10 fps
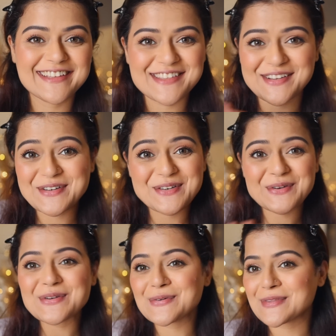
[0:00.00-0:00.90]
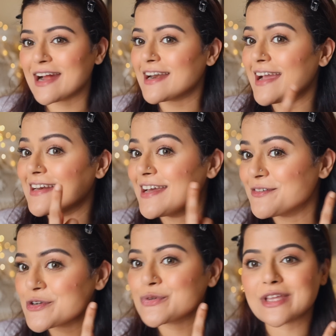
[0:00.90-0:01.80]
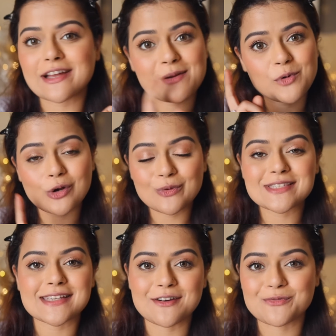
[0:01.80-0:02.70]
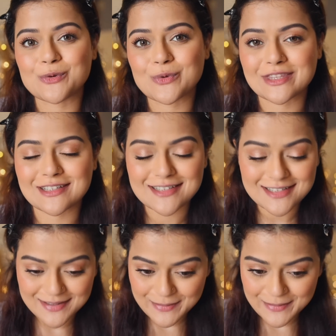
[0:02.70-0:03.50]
So don't do that. I never do that. I'm always careful with it.